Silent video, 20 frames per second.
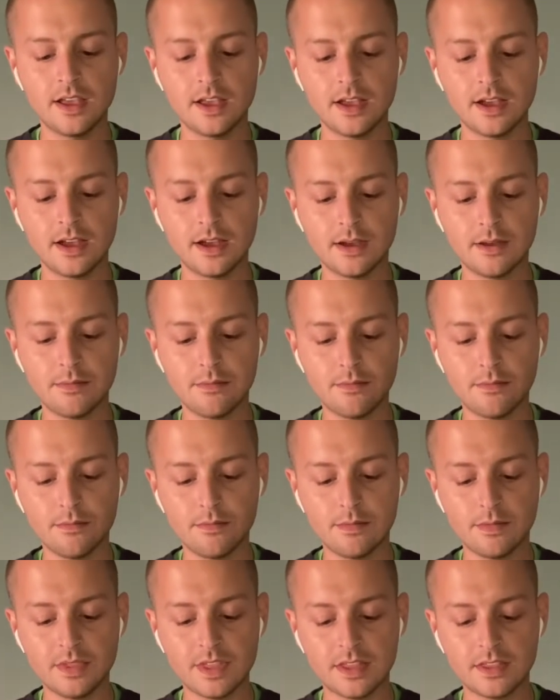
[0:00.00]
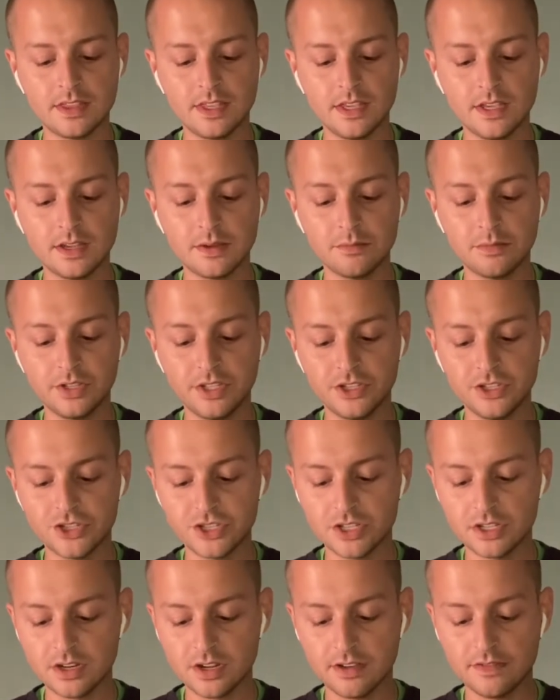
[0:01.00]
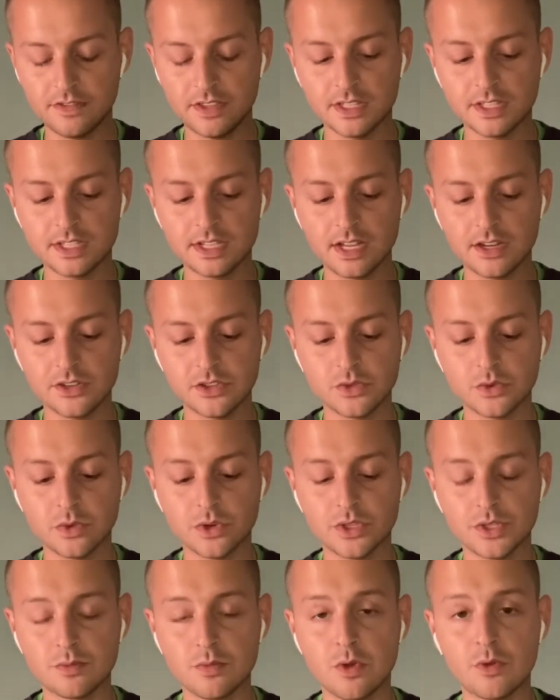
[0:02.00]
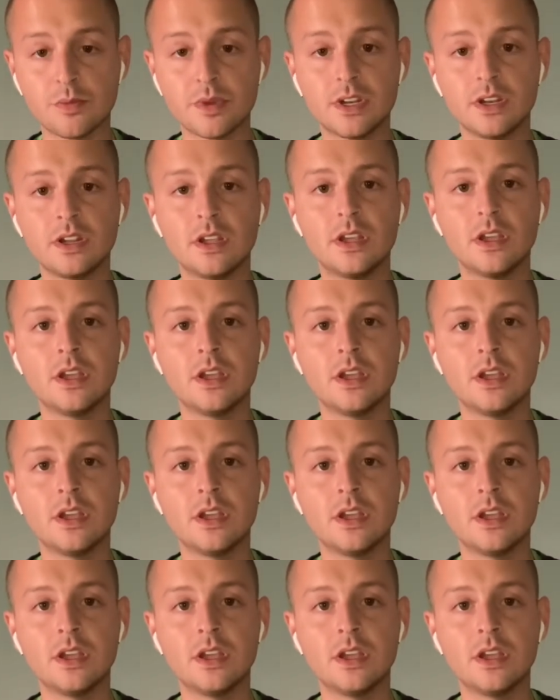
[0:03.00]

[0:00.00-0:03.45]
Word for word: um, that the completion of this Ten of Swords moment,